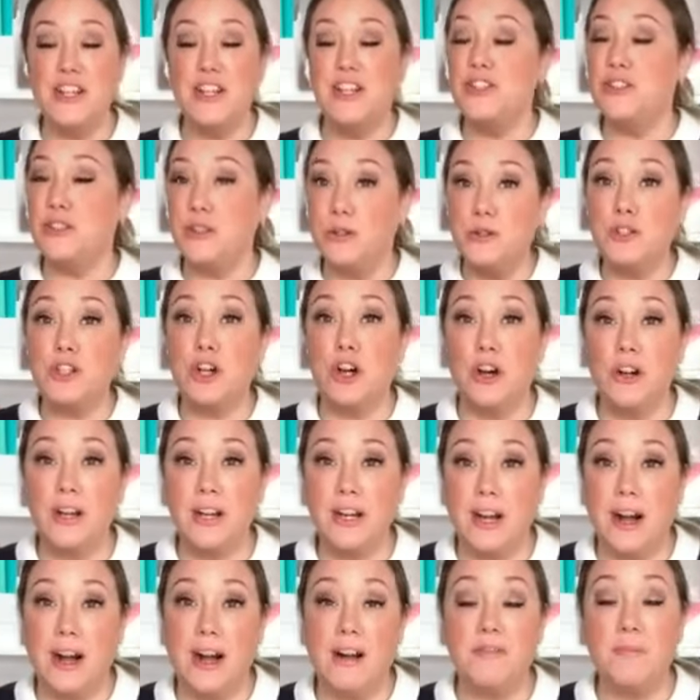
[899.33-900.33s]
So you turn it
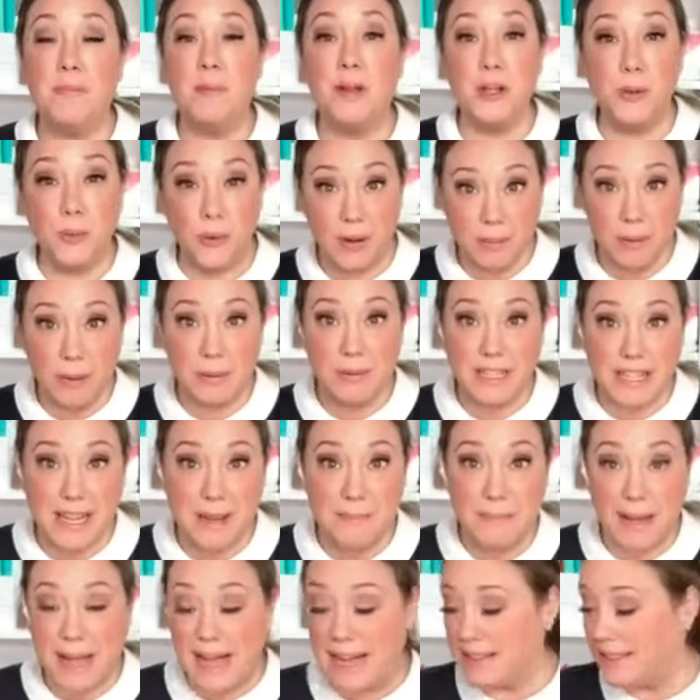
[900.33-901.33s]
off, but you want to be able to come
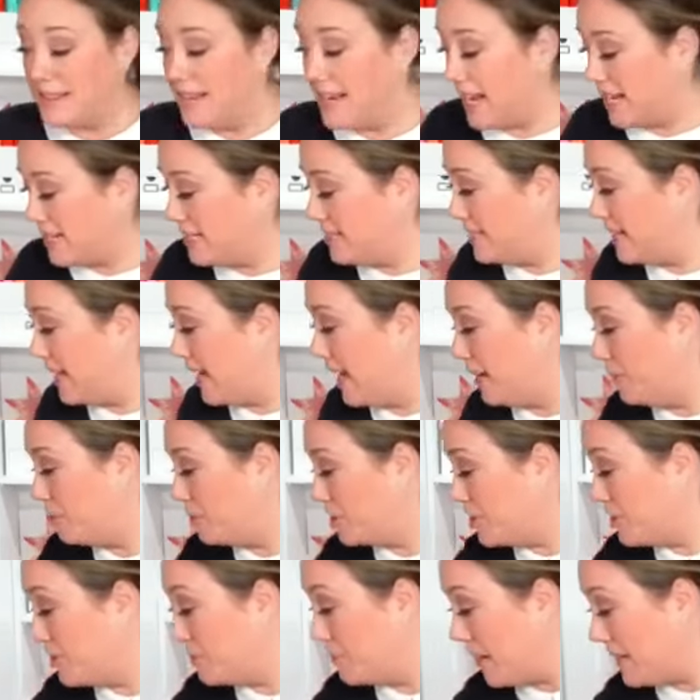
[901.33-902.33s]
back the next day,
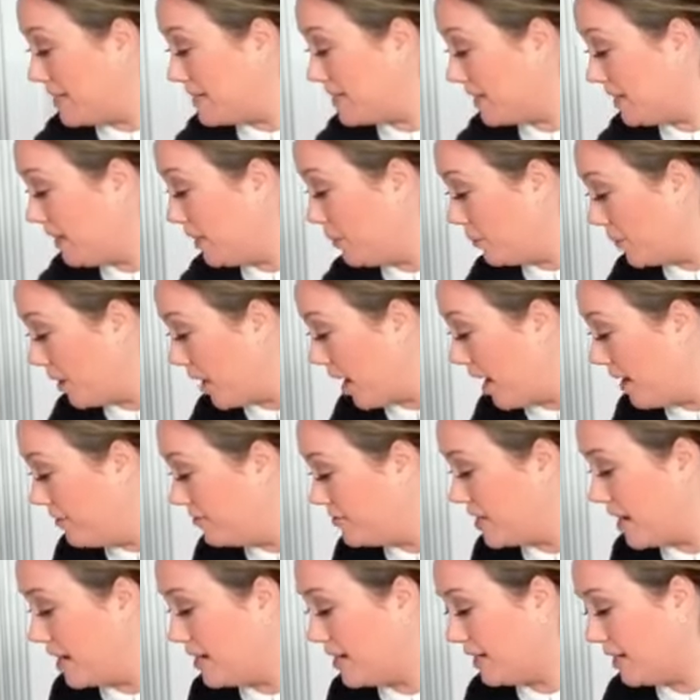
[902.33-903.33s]
which is basically what I've
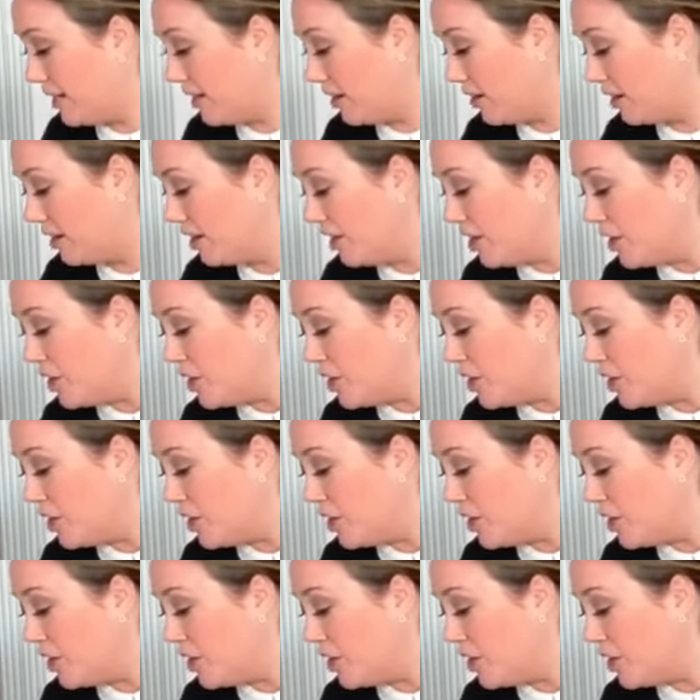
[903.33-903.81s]
done here.